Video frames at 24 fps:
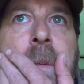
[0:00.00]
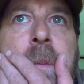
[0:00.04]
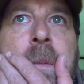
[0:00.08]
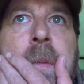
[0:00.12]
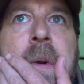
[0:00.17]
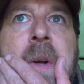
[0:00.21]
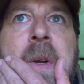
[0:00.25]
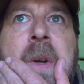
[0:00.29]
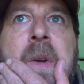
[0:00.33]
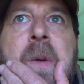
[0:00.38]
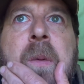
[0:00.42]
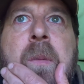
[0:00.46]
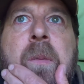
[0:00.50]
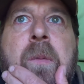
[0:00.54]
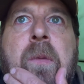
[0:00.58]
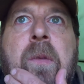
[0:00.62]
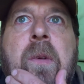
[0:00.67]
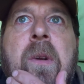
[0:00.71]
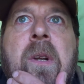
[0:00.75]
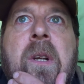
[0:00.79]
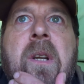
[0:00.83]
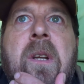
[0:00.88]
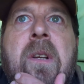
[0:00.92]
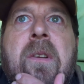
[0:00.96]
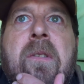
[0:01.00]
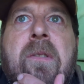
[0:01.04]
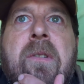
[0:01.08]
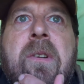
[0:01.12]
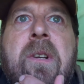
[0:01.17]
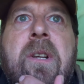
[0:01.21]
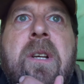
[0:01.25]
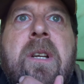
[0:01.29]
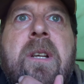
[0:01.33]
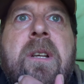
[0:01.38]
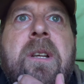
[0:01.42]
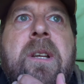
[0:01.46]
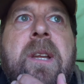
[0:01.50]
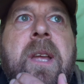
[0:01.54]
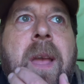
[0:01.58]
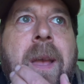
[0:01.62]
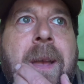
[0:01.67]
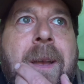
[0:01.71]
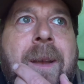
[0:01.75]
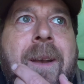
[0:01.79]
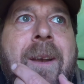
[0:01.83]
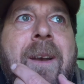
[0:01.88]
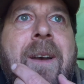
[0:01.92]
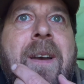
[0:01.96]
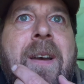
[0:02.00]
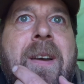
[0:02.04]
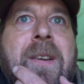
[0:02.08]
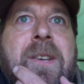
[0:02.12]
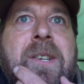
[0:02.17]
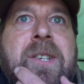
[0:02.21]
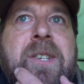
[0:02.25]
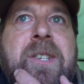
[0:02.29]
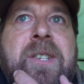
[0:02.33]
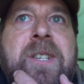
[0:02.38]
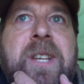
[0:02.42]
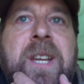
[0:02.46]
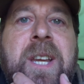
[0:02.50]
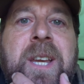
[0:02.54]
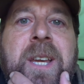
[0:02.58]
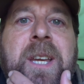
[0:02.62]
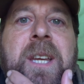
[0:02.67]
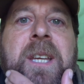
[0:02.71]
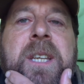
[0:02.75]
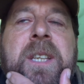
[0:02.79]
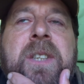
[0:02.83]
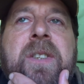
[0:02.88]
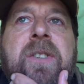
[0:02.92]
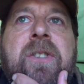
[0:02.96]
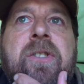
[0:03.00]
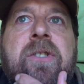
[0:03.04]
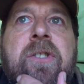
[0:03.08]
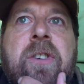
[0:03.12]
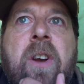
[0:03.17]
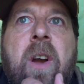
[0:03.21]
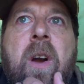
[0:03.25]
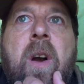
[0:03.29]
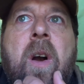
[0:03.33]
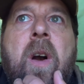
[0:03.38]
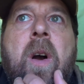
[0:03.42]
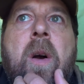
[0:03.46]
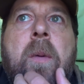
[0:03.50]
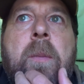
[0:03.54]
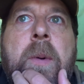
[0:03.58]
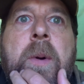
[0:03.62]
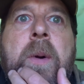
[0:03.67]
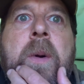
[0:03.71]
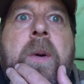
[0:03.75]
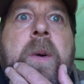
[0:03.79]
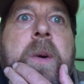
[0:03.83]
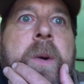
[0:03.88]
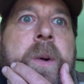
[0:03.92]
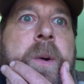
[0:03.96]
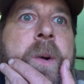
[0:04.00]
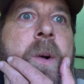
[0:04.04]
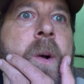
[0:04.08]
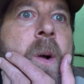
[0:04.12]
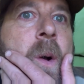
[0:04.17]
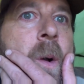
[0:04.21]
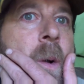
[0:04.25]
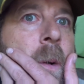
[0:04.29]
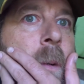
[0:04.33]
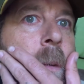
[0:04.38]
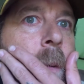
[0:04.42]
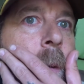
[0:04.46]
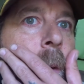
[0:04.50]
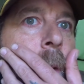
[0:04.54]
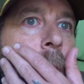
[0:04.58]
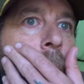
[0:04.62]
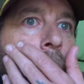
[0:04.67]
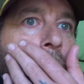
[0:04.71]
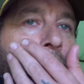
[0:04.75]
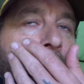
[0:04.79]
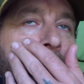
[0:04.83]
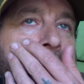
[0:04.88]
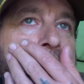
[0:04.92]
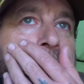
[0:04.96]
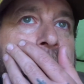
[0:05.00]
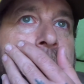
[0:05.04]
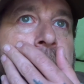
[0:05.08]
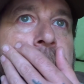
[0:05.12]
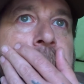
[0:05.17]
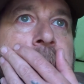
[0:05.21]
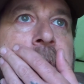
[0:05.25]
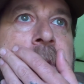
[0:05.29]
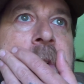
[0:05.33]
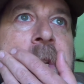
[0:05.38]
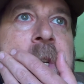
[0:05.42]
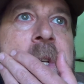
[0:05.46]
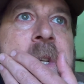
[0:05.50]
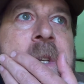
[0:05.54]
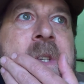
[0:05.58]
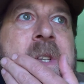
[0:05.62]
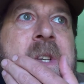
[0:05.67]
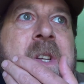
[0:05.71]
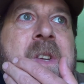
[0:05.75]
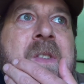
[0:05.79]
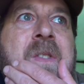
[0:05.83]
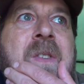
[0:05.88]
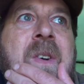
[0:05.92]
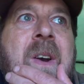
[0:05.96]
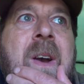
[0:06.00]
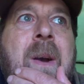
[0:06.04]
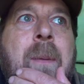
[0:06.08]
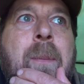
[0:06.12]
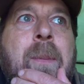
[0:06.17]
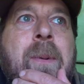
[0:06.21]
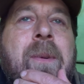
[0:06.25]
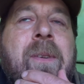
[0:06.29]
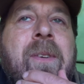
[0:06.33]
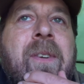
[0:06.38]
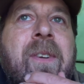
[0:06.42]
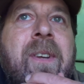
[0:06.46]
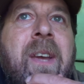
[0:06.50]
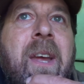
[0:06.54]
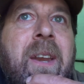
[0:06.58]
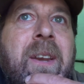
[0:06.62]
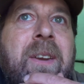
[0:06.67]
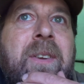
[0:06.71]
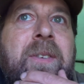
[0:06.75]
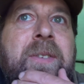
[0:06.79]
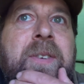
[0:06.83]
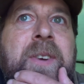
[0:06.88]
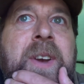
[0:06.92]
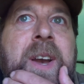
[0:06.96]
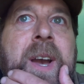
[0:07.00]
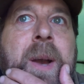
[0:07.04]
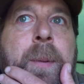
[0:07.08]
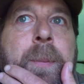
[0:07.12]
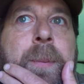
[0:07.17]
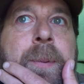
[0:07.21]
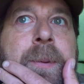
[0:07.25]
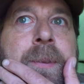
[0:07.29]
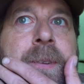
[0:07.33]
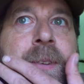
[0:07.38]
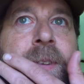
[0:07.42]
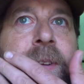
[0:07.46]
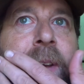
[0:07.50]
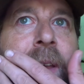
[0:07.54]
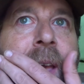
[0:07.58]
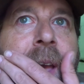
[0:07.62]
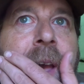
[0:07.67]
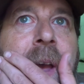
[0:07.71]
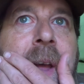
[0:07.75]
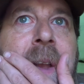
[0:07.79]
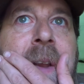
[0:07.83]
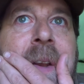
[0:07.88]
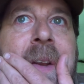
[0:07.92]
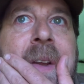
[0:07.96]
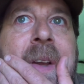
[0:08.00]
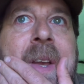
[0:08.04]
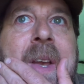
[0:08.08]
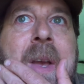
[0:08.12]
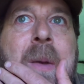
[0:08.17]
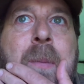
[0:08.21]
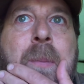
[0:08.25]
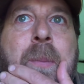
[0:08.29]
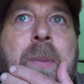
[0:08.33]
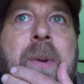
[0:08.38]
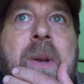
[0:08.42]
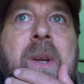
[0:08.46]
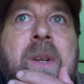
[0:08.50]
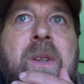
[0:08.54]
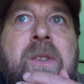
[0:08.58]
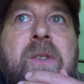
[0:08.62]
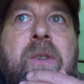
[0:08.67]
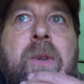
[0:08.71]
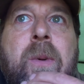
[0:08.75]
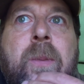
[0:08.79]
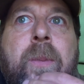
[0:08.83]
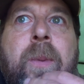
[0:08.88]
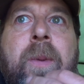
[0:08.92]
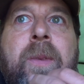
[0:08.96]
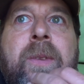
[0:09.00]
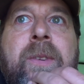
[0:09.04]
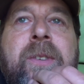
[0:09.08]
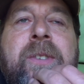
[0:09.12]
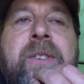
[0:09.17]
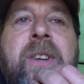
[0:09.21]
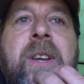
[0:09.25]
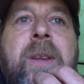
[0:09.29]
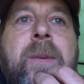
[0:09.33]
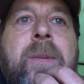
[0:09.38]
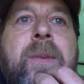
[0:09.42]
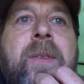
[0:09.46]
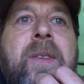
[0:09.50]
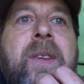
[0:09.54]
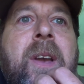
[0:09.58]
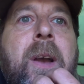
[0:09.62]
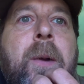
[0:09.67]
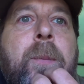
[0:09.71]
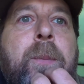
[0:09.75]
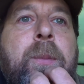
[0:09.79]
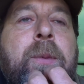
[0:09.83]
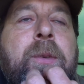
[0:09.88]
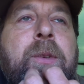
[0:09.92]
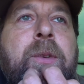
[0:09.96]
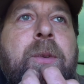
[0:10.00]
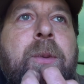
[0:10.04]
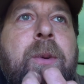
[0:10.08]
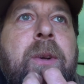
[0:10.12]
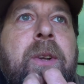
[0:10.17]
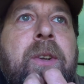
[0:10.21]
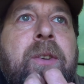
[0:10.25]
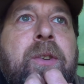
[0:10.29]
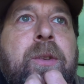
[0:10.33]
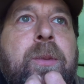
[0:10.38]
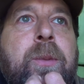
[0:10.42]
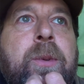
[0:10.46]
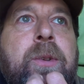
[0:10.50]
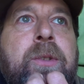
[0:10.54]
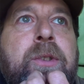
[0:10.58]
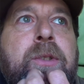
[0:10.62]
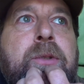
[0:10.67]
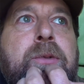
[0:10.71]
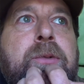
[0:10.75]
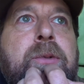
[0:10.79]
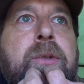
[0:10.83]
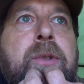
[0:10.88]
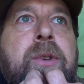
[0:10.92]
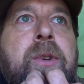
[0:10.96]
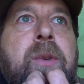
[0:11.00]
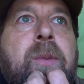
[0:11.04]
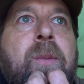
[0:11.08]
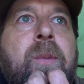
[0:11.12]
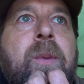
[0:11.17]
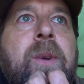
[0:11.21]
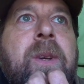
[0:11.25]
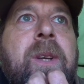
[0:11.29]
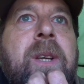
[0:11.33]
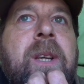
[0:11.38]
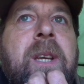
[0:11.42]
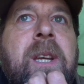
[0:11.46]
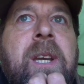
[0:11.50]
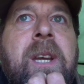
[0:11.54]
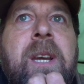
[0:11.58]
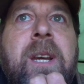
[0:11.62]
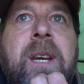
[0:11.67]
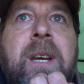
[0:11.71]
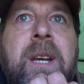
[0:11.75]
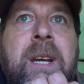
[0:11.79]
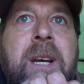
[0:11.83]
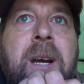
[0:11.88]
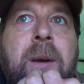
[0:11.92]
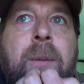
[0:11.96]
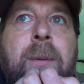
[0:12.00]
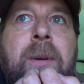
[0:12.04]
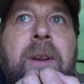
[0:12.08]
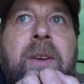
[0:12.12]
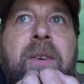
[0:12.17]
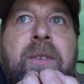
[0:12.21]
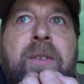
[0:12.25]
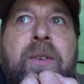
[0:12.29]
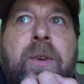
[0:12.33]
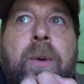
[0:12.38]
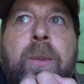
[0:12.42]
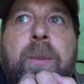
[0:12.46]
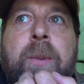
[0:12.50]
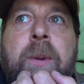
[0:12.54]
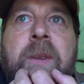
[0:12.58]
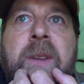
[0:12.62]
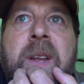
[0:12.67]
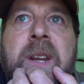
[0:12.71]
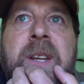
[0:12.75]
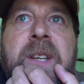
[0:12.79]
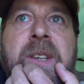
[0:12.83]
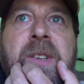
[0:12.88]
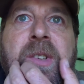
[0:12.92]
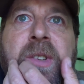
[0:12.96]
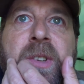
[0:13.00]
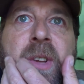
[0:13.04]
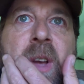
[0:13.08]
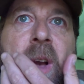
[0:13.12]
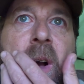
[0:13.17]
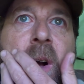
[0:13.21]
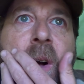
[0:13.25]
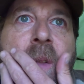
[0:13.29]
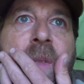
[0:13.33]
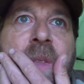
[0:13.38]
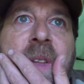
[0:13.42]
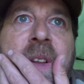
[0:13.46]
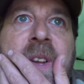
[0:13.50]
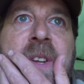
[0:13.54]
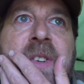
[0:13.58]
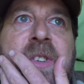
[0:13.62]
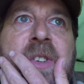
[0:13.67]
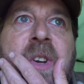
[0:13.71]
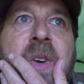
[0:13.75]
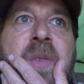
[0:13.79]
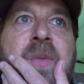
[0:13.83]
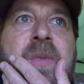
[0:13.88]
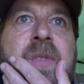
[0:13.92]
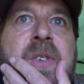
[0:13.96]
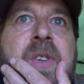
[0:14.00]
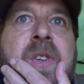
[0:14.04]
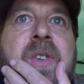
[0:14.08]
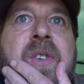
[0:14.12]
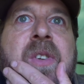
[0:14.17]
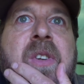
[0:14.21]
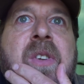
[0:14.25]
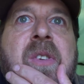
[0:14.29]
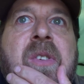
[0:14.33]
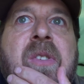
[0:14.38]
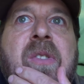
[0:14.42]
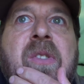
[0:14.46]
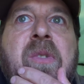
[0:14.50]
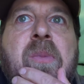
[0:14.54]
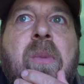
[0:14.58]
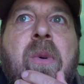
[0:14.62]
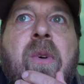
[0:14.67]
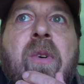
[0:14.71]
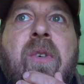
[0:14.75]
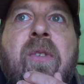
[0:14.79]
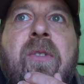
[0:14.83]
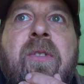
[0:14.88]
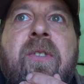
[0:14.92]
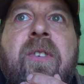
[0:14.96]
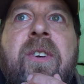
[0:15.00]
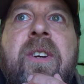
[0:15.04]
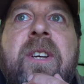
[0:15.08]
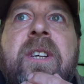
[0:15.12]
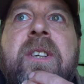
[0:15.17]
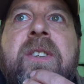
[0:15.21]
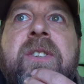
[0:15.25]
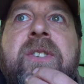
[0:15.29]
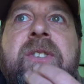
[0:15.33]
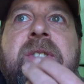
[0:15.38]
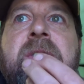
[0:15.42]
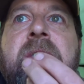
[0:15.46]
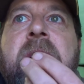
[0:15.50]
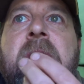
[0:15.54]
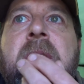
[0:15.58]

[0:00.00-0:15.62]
make them really, really sticky, sharp. And then just see if it happens again. And if it happens again and I get picked up and the same thing happens where something's just running with it, I lift up and then it's gone, then it's obvious it's small fish